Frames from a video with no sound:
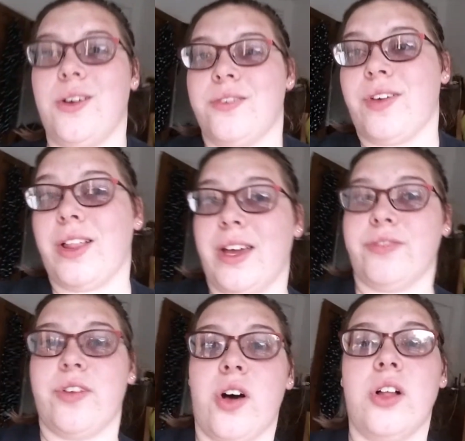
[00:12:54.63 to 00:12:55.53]
it felt like
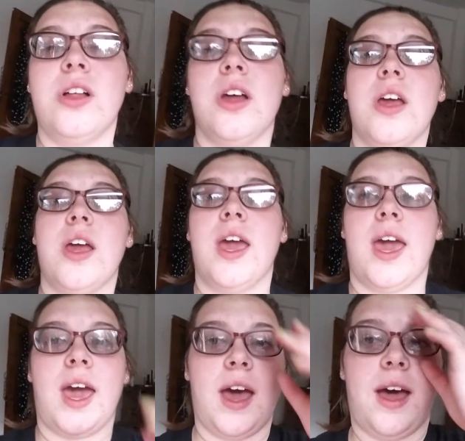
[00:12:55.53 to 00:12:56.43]
fall.
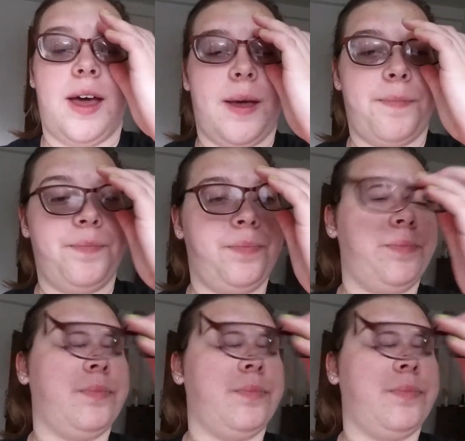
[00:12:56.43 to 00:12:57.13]
And